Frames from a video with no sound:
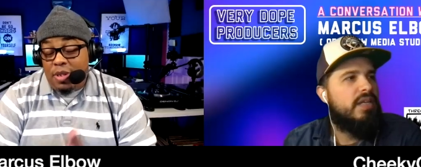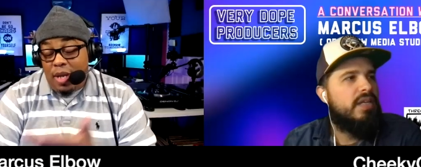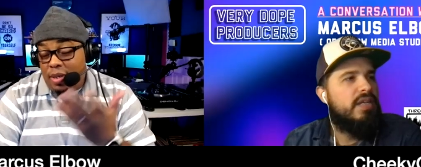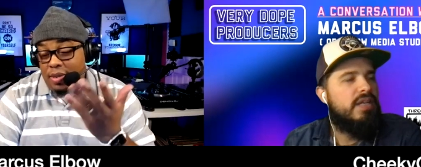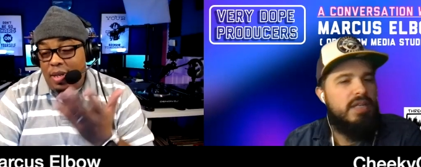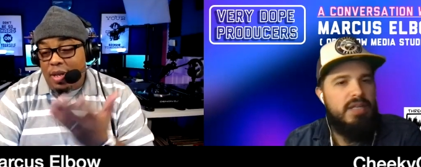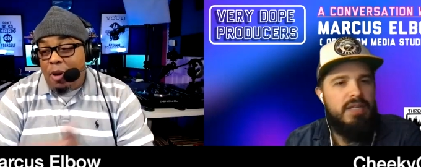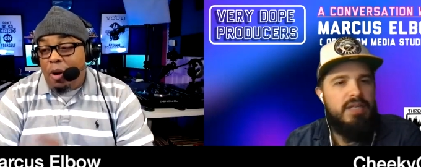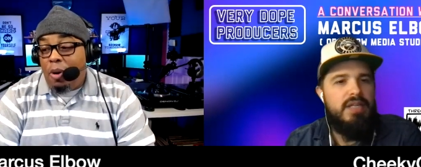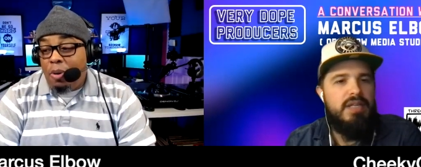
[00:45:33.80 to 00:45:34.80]
Speaker 1: I could say them
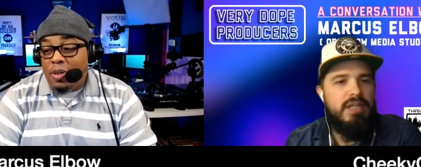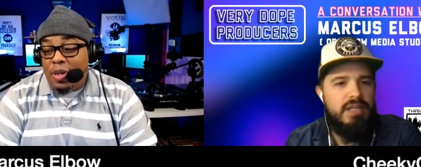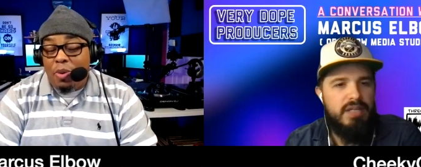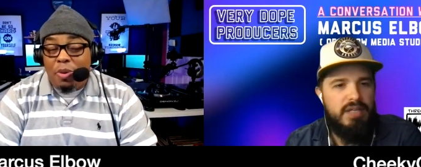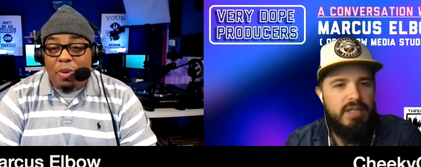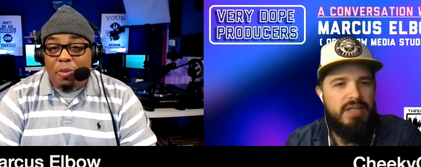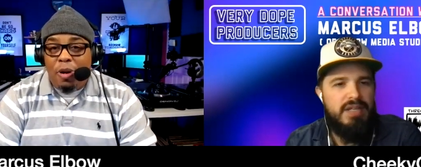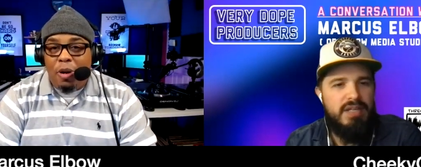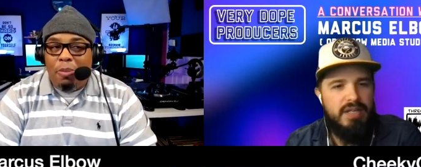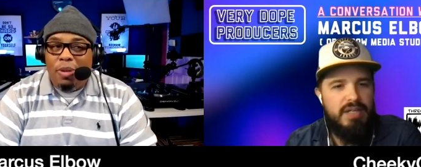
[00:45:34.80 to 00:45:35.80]
all because I work with them
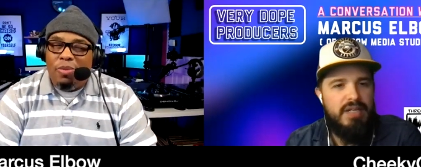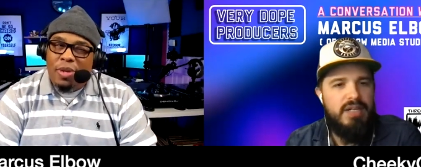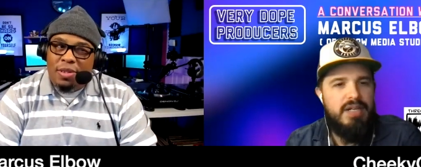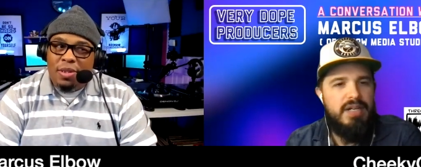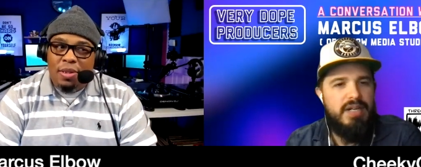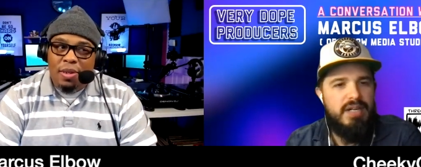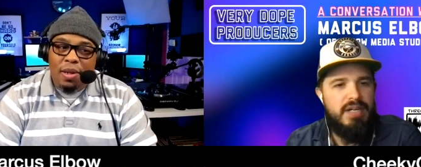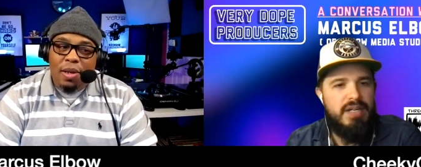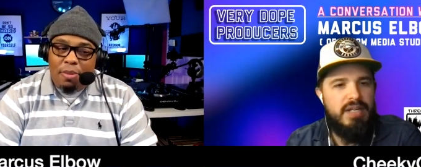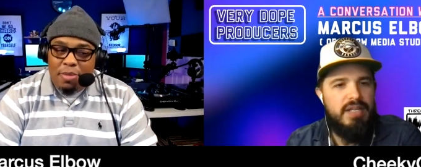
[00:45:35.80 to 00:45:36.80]
all. But Reason,
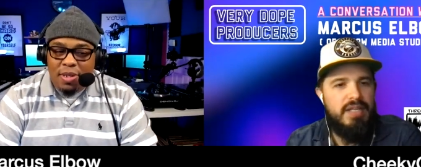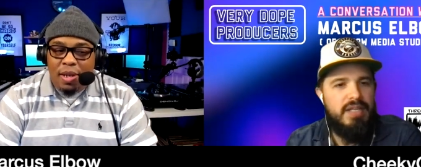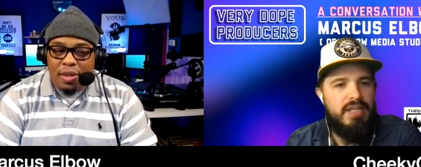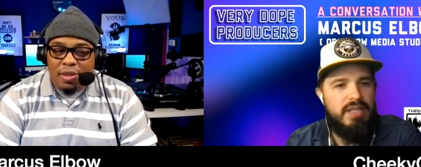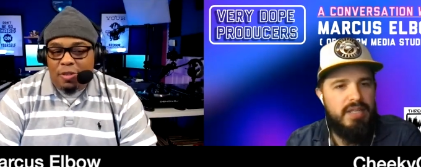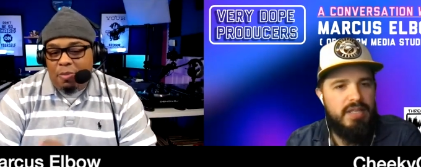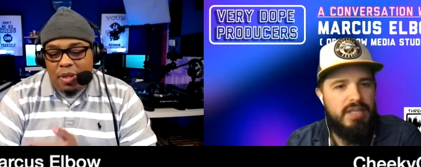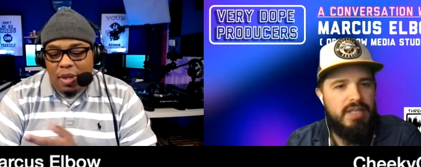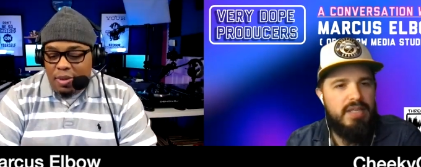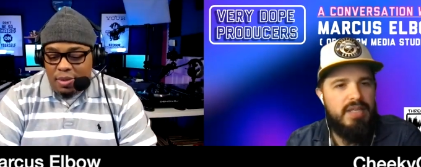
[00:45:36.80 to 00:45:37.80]
I'm gonna say it just
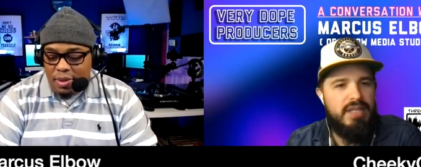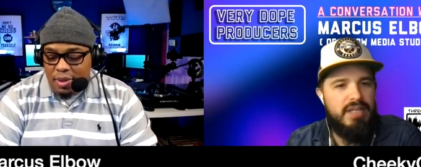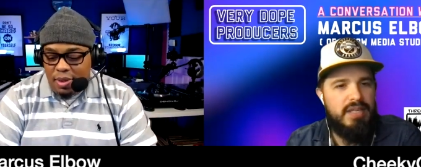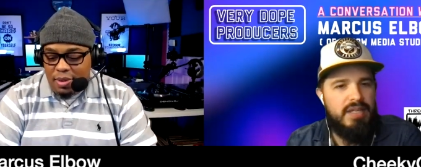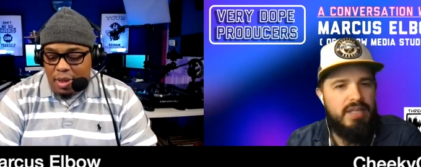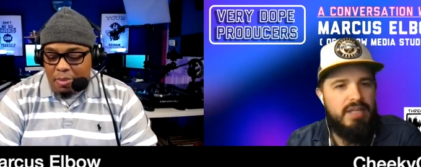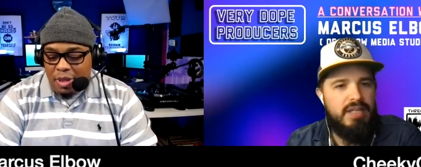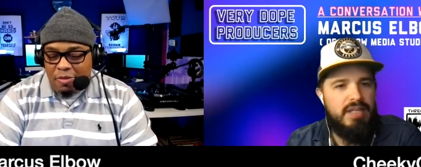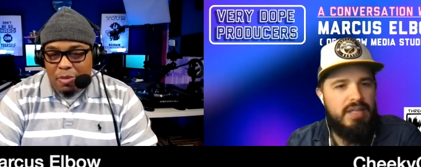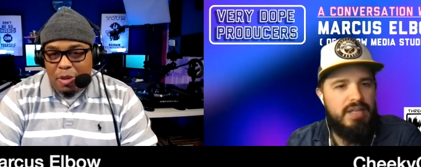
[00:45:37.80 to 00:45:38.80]
because it's. I'm gonna
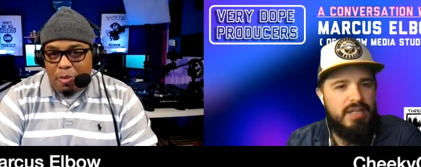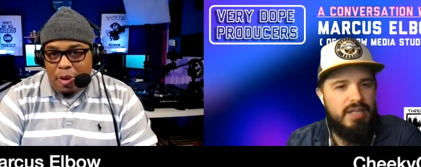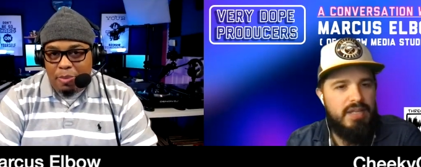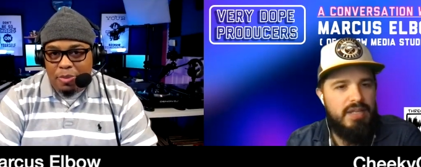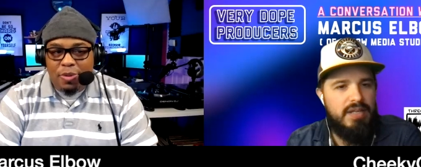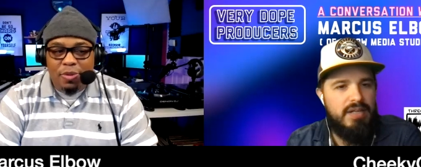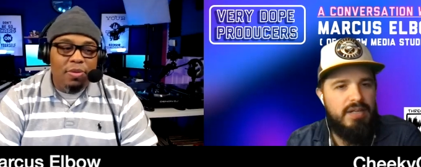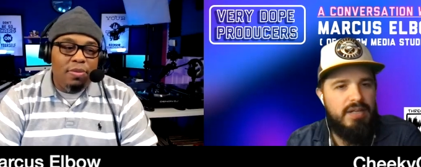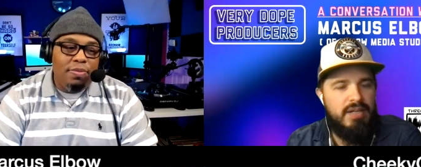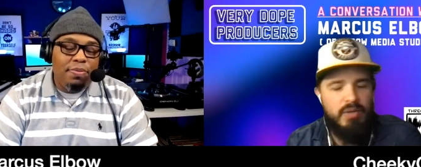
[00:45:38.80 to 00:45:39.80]
give them their props.
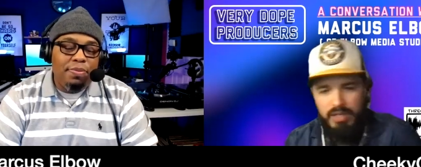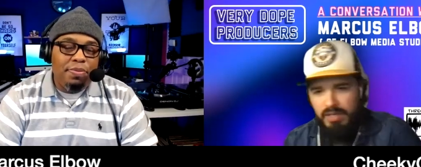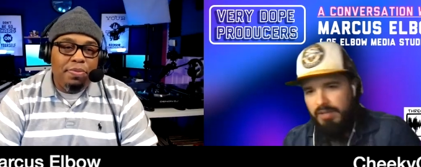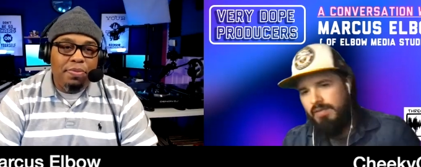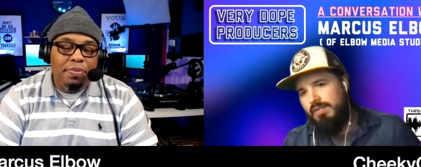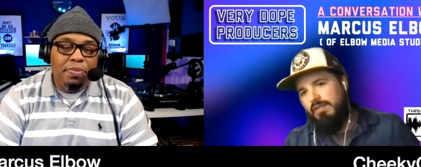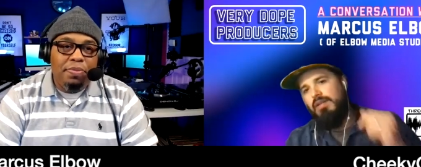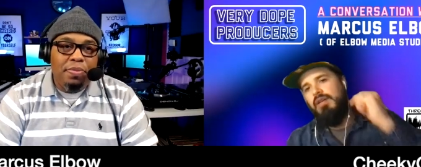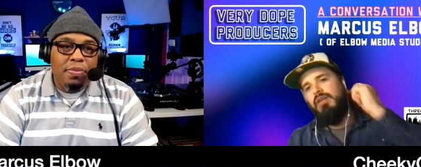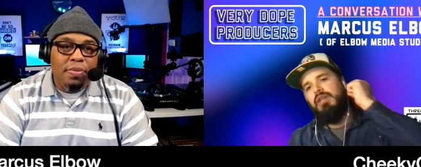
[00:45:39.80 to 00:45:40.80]
Speaker 2: Okay.
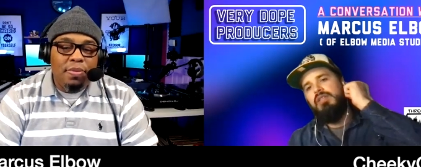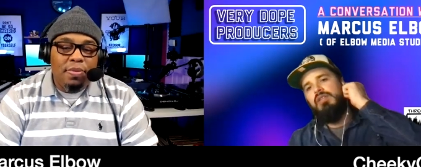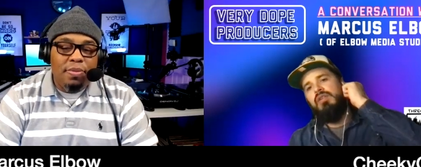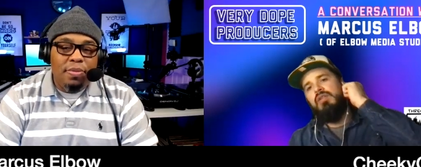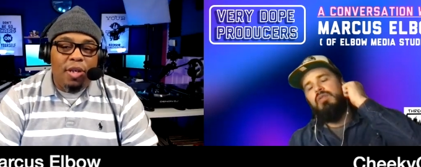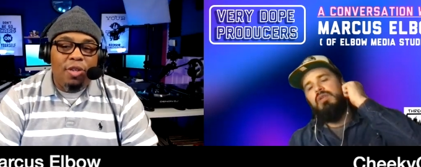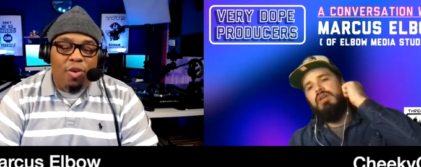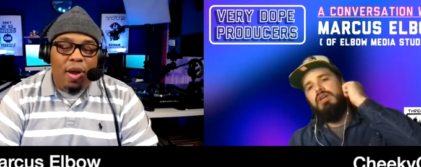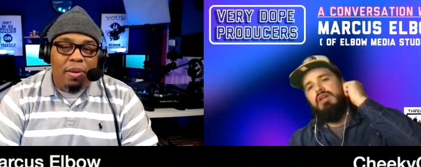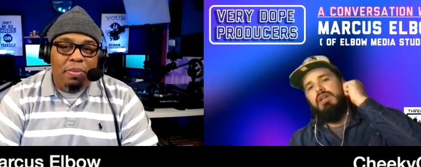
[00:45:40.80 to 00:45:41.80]
Okay. So they're
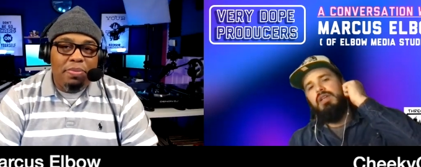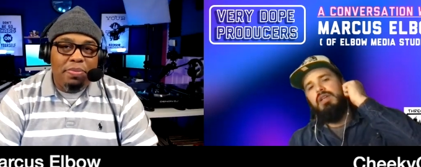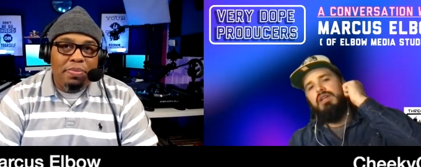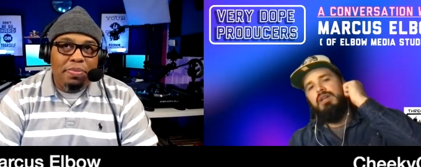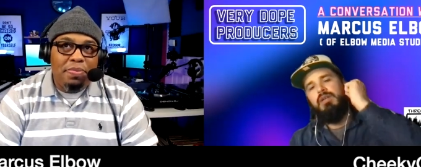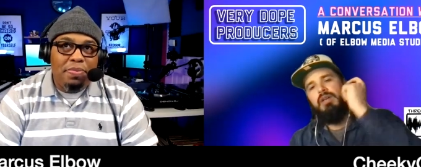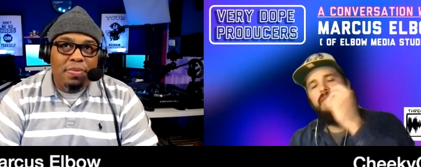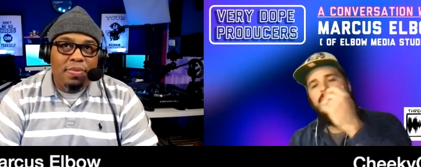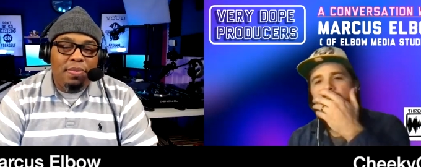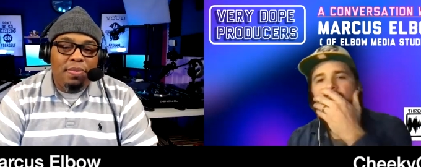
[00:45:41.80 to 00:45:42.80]
trying. Okay.
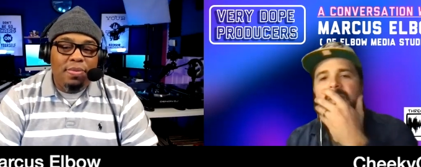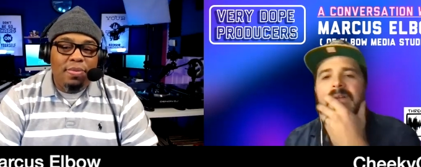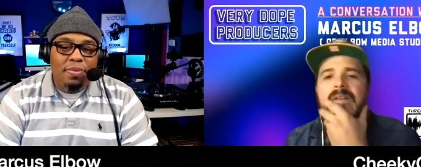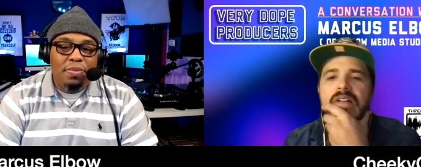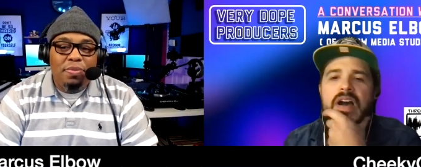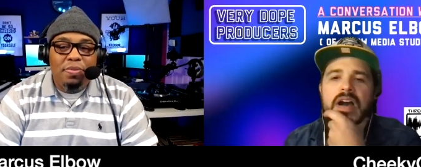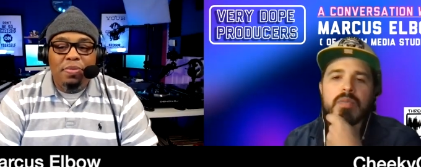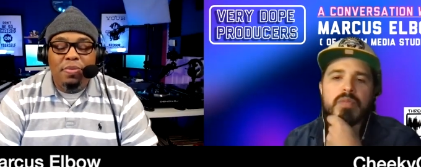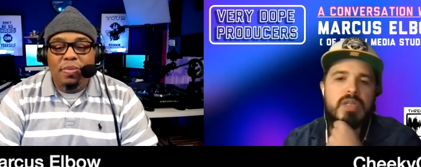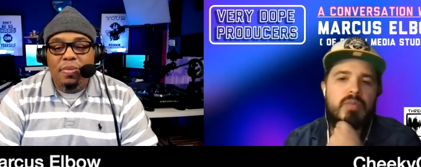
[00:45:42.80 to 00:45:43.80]

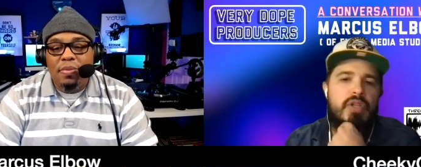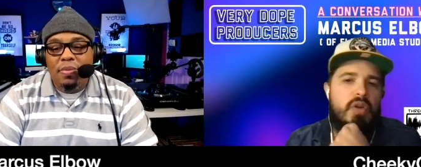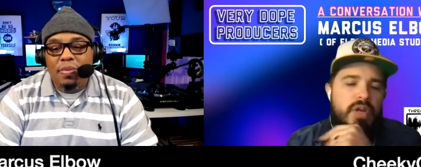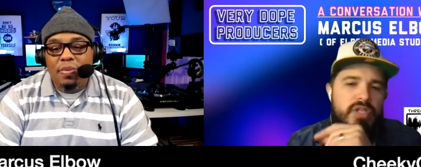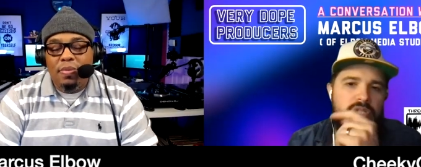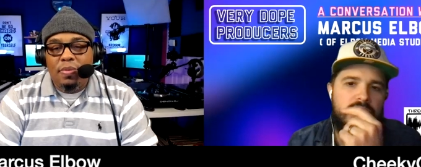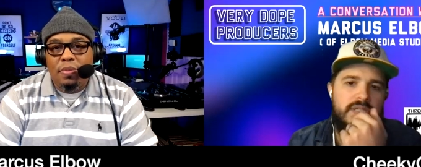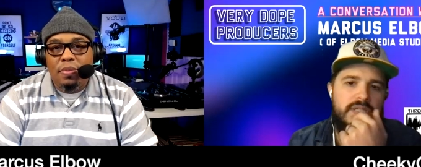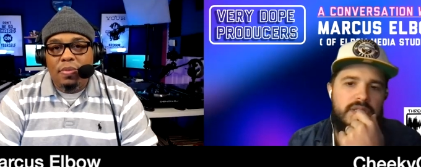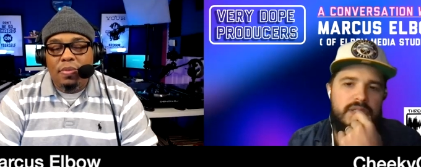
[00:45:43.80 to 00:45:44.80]
Um, similar
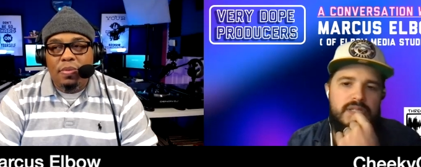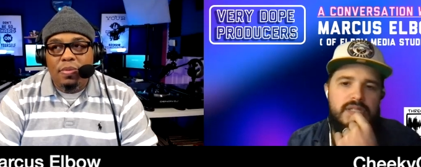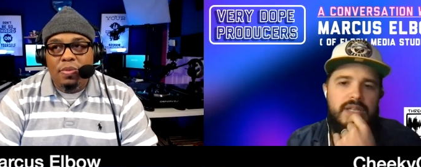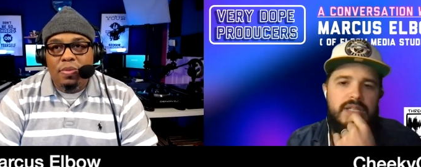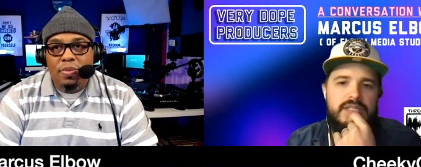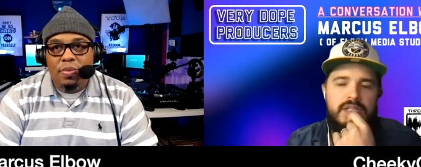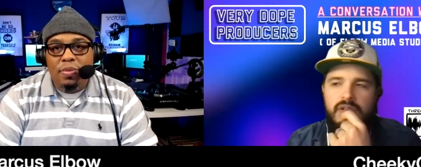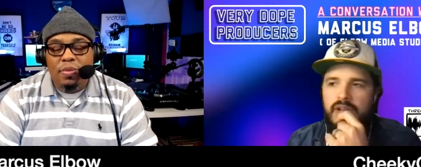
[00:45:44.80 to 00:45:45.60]
question. This is like a desert